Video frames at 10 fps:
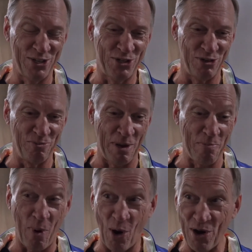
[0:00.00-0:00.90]
to
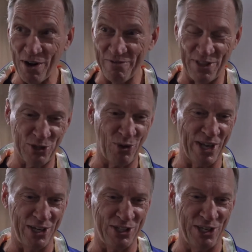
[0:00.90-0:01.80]
being part of this
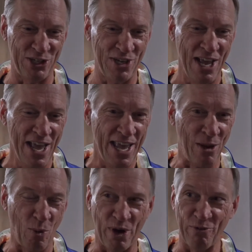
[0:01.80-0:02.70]
organization
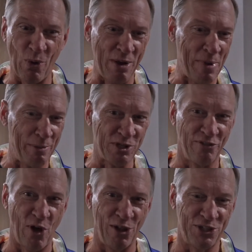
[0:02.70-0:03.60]
in whatever way, maybe as
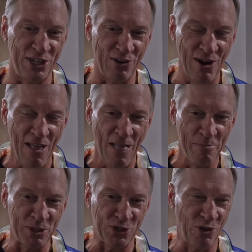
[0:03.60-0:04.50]
a volunteer,
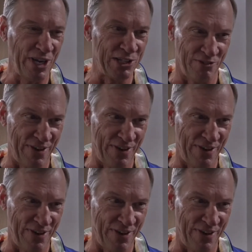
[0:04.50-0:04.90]
but certainly as a